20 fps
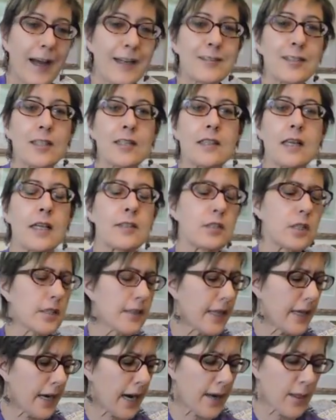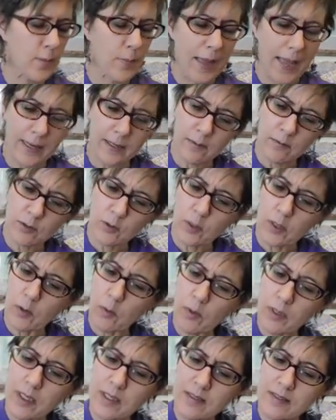I took I took that out of the bag and I was going,
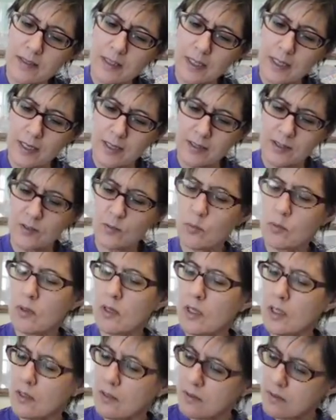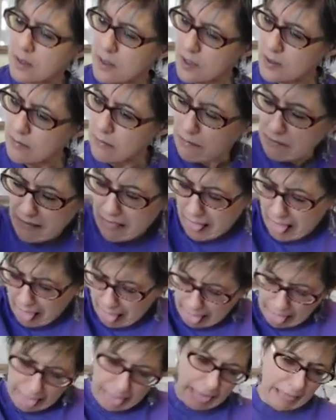what is this? What is this?
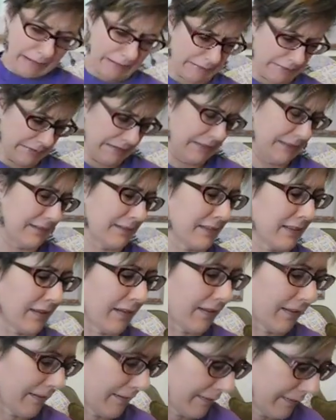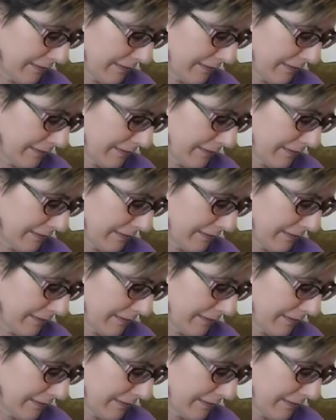Ugh. Ugh.